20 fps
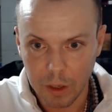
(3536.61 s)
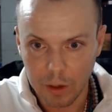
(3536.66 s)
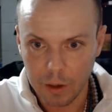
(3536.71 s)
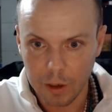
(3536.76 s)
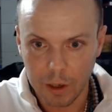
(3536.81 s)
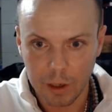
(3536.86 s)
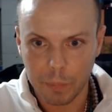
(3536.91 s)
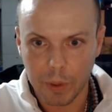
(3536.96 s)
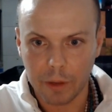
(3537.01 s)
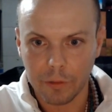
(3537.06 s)
It
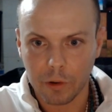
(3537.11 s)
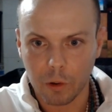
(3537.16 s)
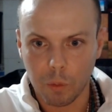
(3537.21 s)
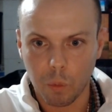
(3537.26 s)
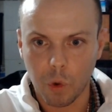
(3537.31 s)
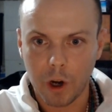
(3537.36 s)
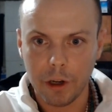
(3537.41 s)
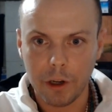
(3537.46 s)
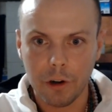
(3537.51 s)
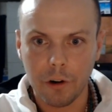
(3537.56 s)
depends on
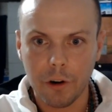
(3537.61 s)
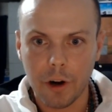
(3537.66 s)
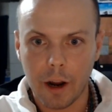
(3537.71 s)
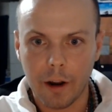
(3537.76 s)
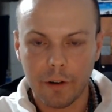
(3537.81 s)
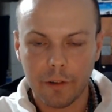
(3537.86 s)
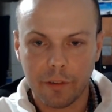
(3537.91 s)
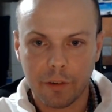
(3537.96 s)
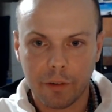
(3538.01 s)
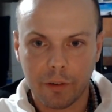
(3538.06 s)
where you're
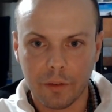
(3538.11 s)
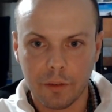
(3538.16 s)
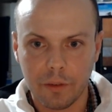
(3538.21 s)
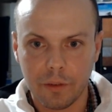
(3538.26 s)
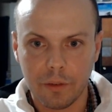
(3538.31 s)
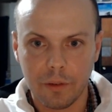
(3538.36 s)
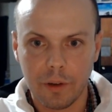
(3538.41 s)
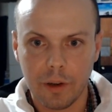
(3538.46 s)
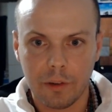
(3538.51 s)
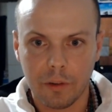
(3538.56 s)
at,
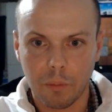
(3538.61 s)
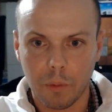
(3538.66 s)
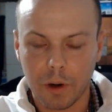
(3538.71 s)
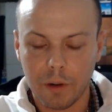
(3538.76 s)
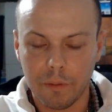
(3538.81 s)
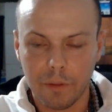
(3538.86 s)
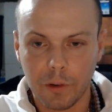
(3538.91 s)
each one of you